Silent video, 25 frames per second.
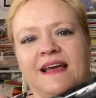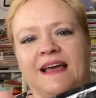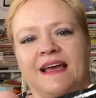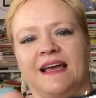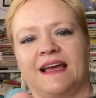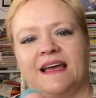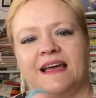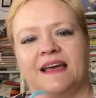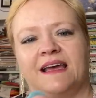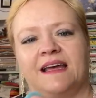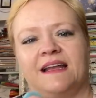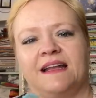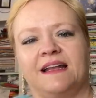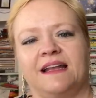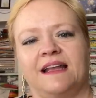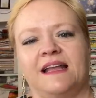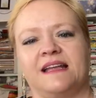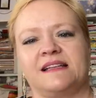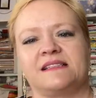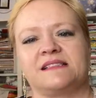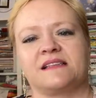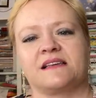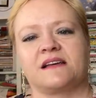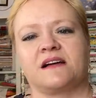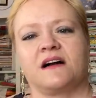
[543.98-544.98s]
and
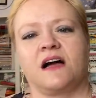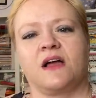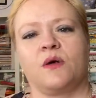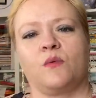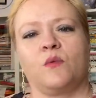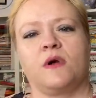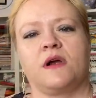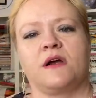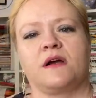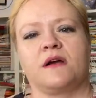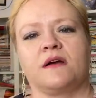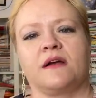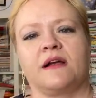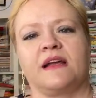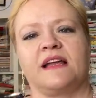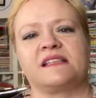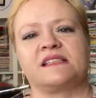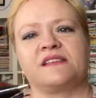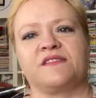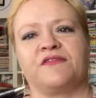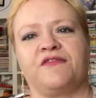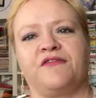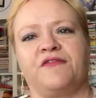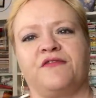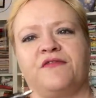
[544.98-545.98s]
it's the kind where
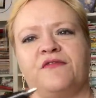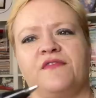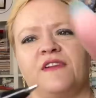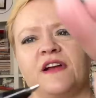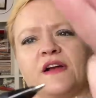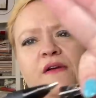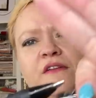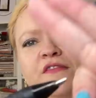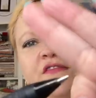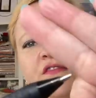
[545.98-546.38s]
it's a very